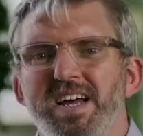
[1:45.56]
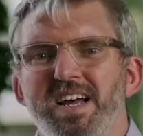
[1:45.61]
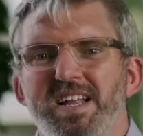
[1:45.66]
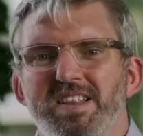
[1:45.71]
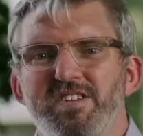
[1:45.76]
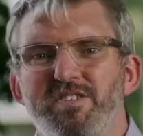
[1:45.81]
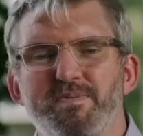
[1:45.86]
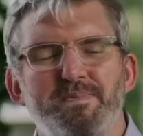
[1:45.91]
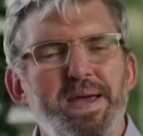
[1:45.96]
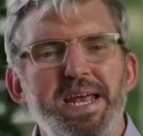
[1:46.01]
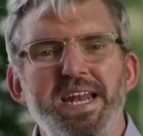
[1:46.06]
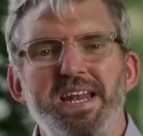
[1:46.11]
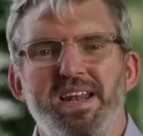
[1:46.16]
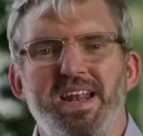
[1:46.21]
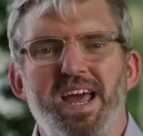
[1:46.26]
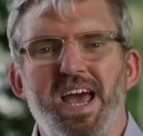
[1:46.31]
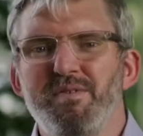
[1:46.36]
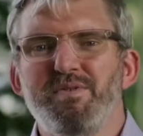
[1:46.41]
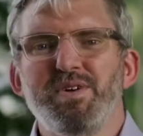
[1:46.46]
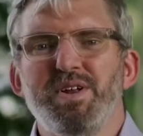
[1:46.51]
that's been
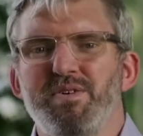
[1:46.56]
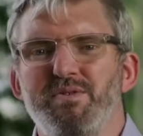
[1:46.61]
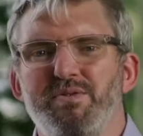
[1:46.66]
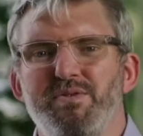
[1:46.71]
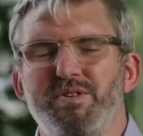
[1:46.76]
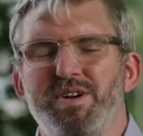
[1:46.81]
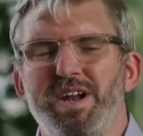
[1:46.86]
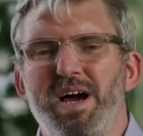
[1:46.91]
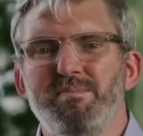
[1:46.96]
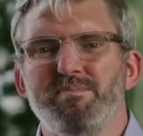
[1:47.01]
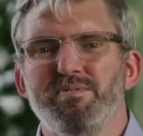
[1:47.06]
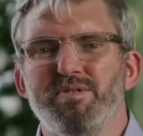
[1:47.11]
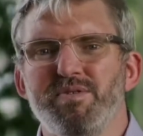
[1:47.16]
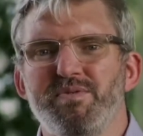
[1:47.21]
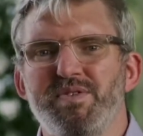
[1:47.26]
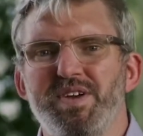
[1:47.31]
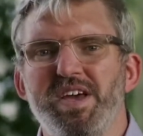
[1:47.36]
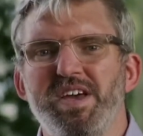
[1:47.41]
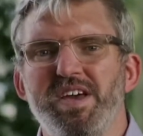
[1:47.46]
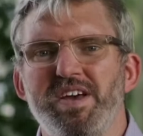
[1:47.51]
evident for a number of
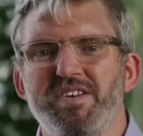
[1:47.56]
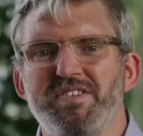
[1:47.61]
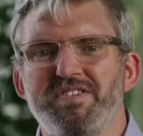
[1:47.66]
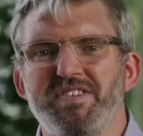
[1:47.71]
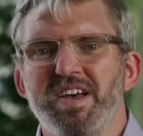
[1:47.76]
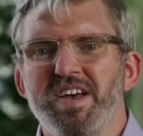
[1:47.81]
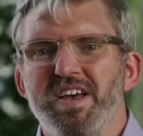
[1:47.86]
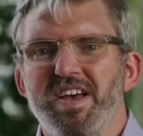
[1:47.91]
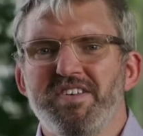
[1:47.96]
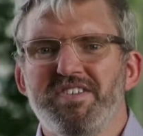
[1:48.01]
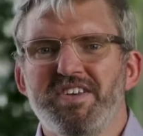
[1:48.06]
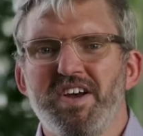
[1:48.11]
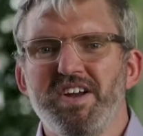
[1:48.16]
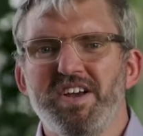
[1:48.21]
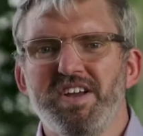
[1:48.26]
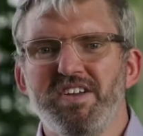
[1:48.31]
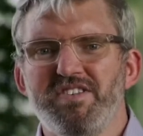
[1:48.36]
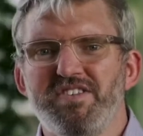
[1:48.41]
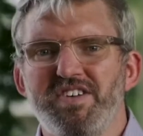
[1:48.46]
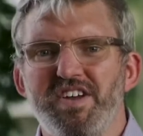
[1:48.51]
years, is going to
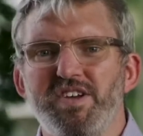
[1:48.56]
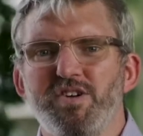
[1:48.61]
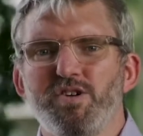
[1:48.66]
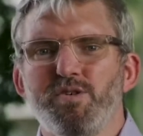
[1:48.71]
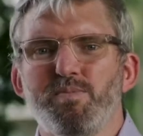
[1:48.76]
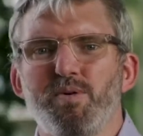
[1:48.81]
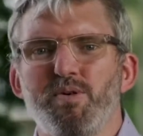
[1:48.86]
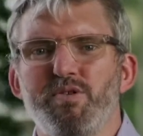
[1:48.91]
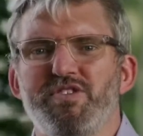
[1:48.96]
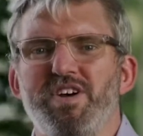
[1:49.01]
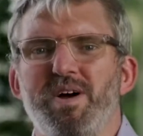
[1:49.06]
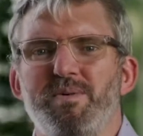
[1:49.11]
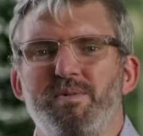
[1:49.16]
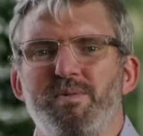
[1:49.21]
continue to push up